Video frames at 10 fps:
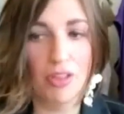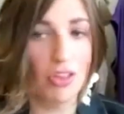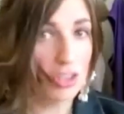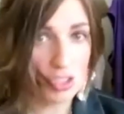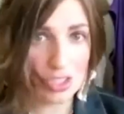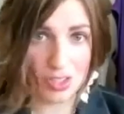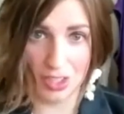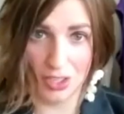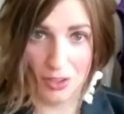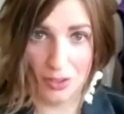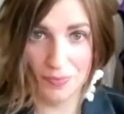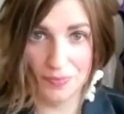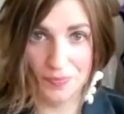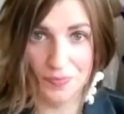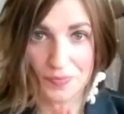look to the leader,
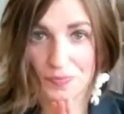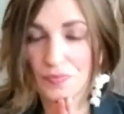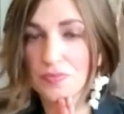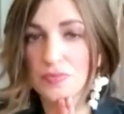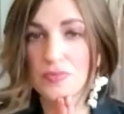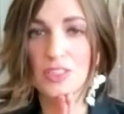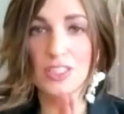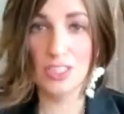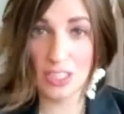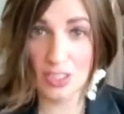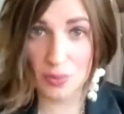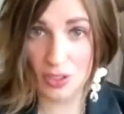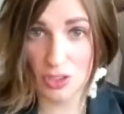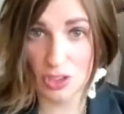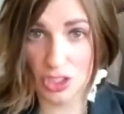sees
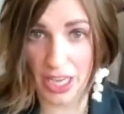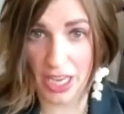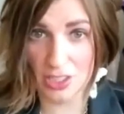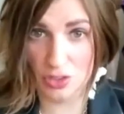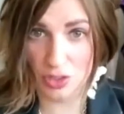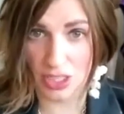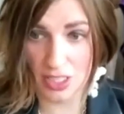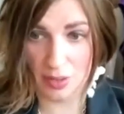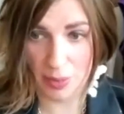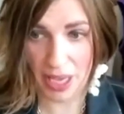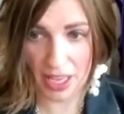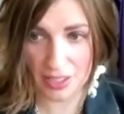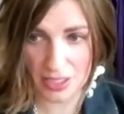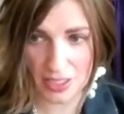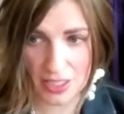what she has dressed in the
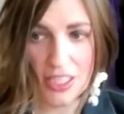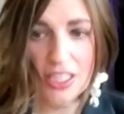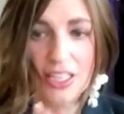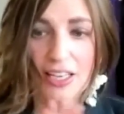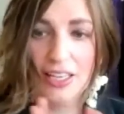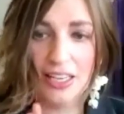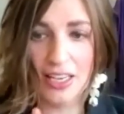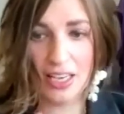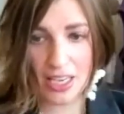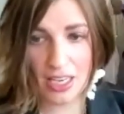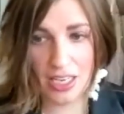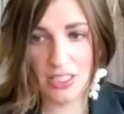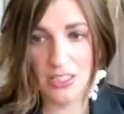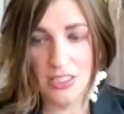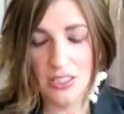past,
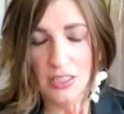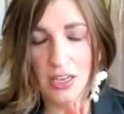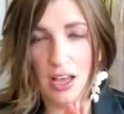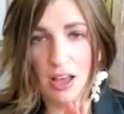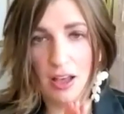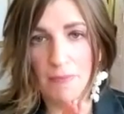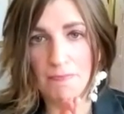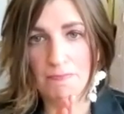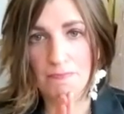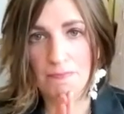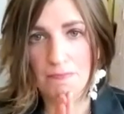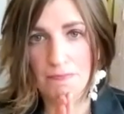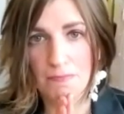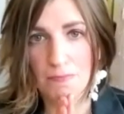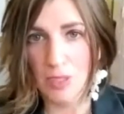and
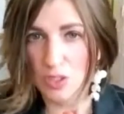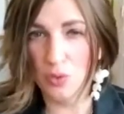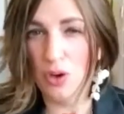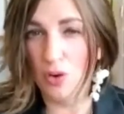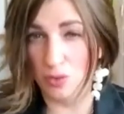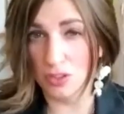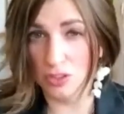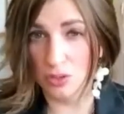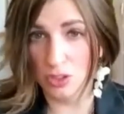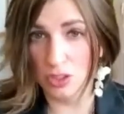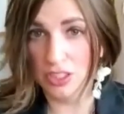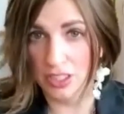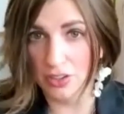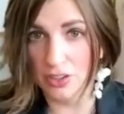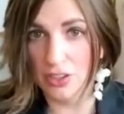but don't overdo her
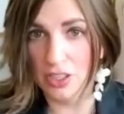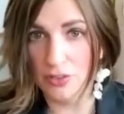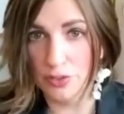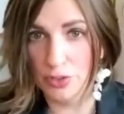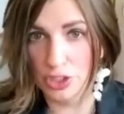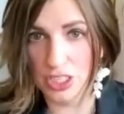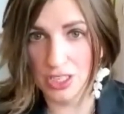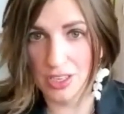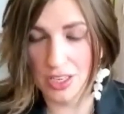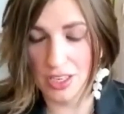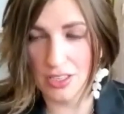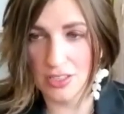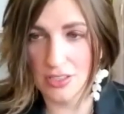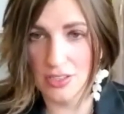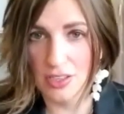either if she
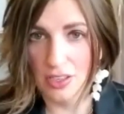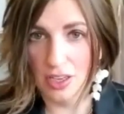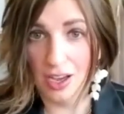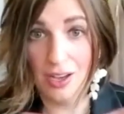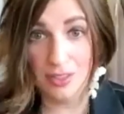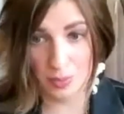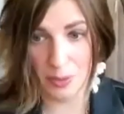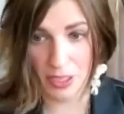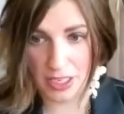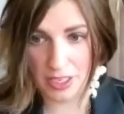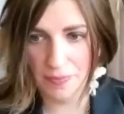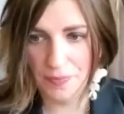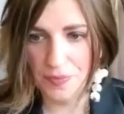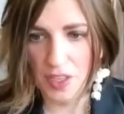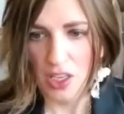is
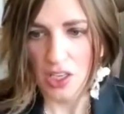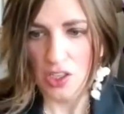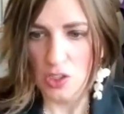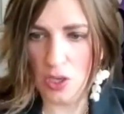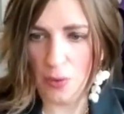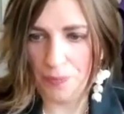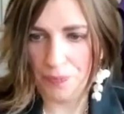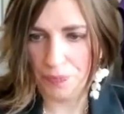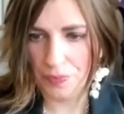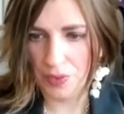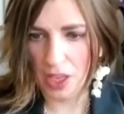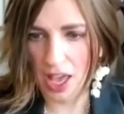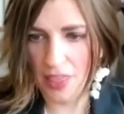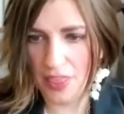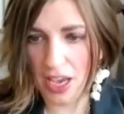speaking. So,
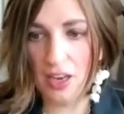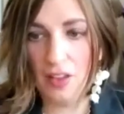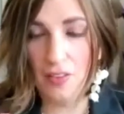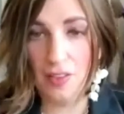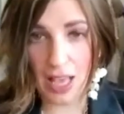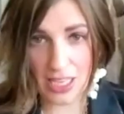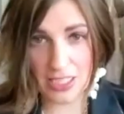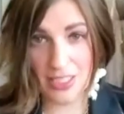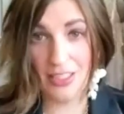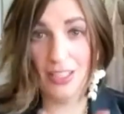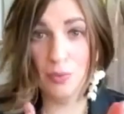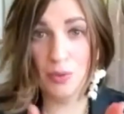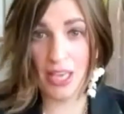and then lastly,